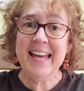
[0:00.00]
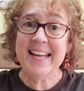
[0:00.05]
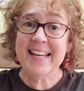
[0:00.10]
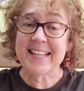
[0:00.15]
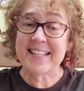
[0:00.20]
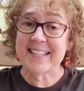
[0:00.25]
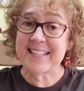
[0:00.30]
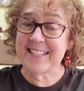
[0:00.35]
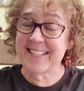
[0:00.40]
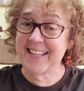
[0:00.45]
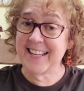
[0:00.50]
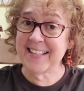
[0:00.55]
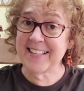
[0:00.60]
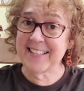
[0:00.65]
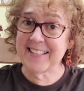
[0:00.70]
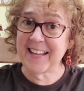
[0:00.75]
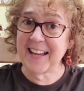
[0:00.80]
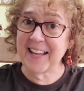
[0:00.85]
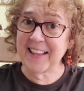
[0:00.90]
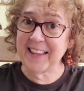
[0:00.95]

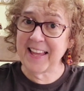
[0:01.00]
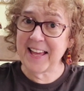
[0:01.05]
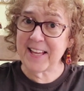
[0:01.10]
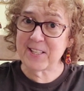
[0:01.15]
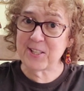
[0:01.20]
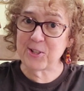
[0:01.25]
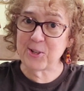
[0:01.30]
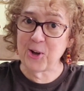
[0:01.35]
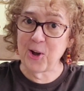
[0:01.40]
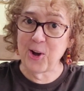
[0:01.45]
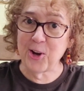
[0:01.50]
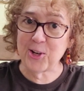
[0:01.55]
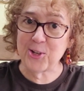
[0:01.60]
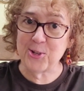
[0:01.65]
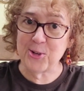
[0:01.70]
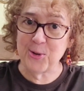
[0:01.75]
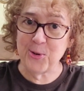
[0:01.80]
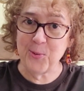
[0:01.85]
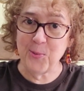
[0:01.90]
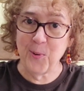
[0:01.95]
Since I last talked
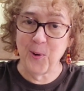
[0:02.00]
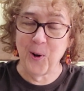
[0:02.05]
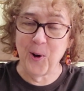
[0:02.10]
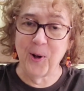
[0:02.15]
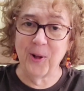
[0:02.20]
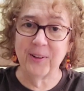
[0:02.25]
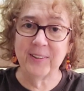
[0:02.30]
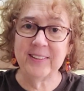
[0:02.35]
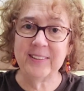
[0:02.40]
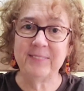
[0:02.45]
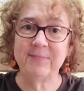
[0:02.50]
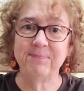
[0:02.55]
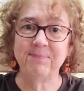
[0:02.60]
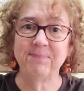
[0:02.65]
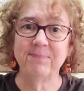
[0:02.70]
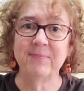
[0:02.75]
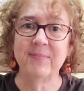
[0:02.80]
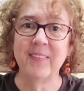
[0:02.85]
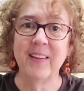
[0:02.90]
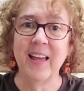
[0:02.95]
to you all,
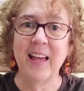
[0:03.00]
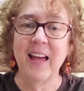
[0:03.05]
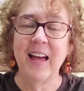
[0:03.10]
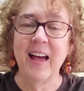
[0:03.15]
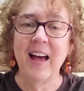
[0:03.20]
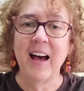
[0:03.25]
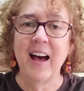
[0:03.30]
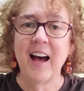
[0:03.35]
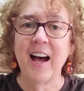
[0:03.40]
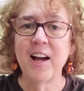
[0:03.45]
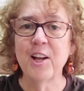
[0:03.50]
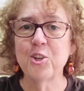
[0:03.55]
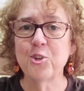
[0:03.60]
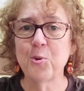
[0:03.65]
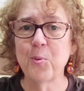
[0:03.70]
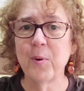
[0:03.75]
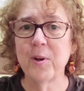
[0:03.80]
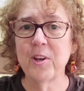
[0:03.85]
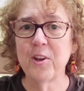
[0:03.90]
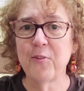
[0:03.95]
I
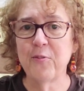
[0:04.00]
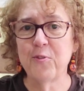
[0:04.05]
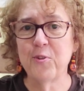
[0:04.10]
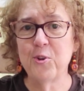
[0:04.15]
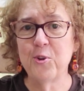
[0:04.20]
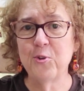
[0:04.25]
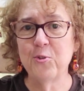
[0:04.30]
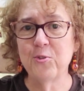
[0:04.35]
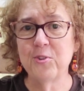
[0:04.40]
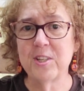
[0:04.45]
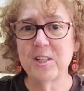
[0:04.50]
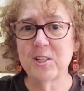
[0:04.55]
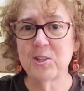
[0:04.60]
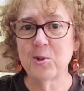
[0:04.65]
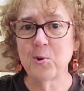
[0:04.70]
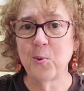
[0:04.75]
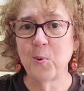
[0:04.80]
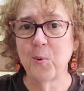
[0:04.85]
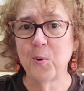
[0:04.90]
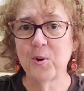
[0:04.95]
joined a few
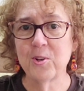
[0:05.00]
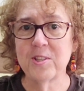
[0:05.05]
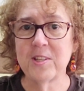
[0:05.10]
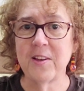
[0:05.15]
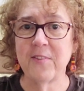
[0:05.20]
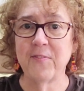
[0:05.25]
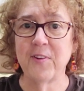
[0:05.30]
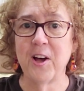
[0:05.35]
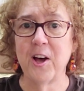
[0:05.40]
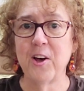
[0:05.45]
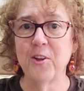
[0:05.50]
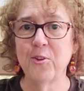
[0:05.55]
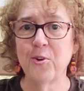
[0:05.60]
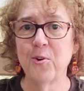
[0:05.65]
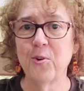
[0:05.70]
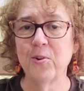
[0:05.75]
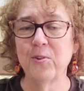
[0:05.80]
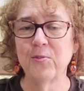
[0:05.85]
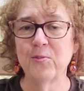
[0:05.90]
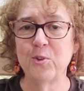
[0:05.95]
discords of
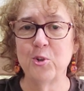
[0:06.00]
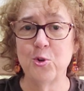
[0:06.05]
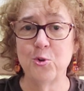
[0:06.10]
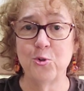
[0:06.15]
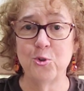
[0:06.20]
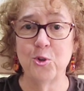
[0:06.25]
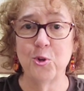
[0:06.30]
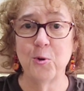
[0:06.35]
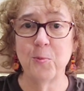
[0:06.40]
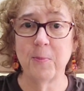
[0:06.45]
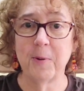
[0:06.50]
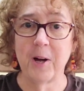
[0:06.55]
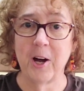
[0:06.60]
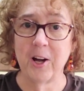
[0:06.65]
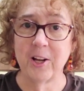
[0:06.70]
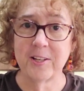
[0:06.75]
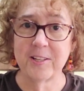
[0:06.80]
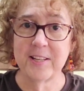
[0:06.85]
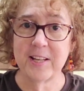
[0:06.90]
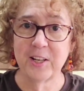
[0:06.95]
other YouTube
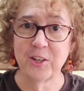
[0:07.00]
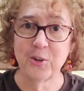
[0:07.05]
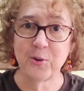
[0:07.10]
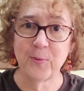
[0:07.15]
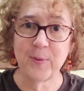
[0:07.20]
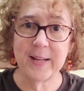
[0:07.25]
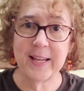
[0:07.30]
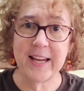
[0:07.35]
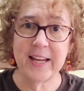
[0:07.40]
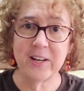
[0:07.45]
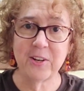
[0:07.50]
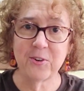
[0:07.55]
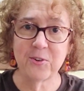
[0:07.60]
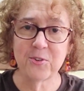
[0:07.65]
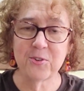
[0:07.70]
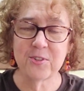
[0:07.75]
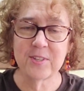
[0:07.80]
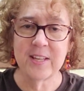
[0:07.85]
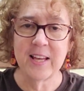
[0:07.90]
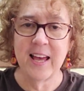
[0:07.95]
content
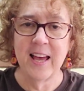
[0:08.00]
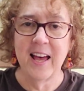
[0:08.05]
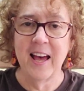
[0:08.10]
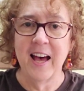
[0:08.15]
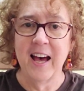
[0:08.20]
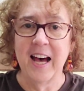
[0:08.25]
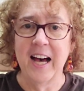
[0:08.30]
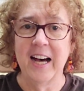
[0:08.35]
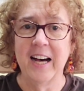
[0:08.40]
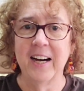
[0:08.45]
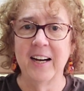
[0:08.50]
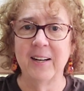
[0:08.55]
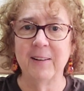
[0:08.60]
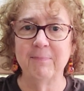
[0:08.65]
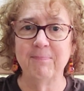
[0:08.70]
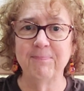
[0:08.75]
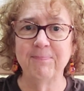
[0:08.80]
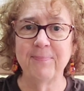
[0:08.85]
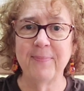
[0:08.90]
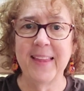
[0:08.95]
creators,
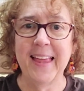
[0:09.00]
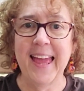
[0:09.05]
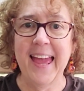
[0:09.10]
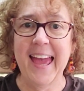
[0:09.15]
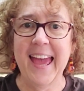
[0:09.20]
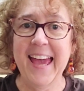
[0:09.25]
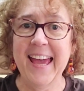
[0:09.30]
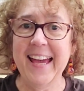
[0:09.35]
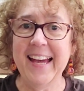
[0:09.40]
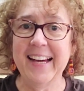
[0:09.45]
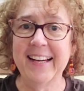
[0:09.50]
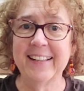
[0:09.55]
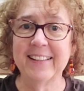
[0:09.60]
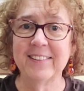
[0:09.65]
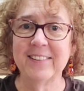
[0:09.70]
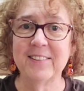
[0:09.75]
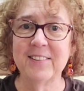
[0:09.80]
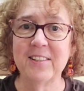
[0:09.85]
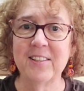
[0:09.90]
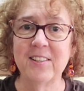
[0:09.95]

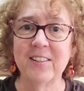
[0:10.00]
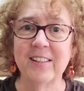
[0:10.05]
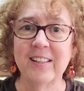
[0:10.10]
and